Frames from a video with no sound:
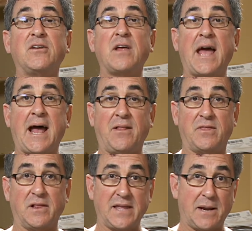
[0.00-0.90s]
it
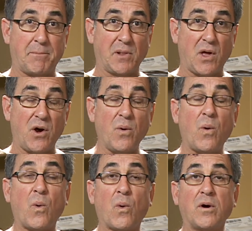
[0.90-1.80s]
at the link
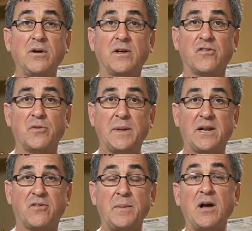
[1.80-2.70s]
below, or you can submit
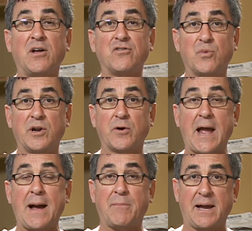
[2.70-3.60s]
it to me on Twitter
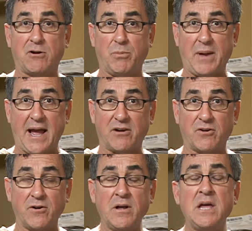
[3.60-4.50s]

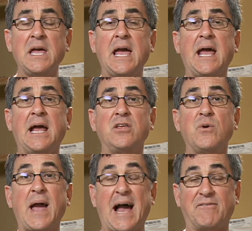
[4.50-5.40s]
@MichaelPachter. And
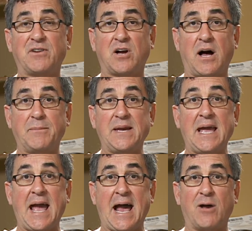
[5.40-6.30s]
you have to
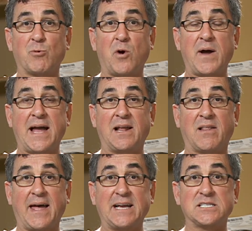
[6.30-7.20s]
copy
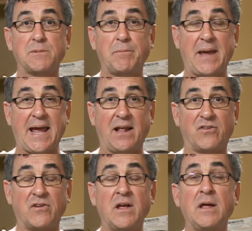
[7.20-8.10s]

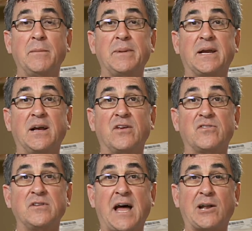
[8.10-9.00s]
@RohanLikesPants,
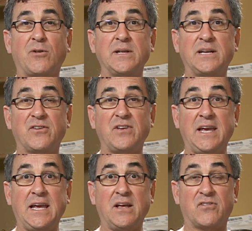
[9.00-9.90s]
because not only does
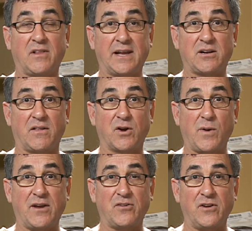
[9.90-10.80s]
he select all the
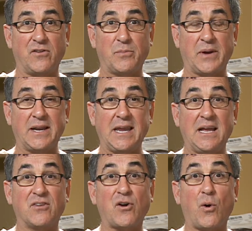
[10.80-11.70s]
questions, but he
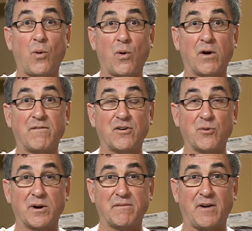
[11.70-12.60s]
is a whore for
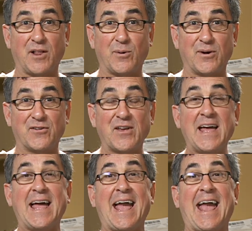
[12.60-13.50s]
Twitter followers,
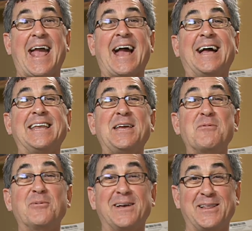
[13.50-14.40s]
and he
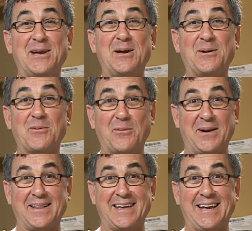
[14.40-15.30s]
really,
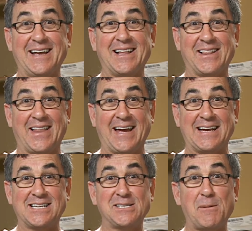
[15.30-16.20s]
really
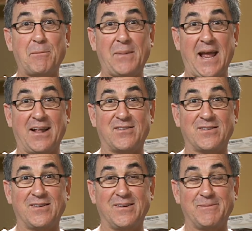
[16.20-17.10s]
likes pants.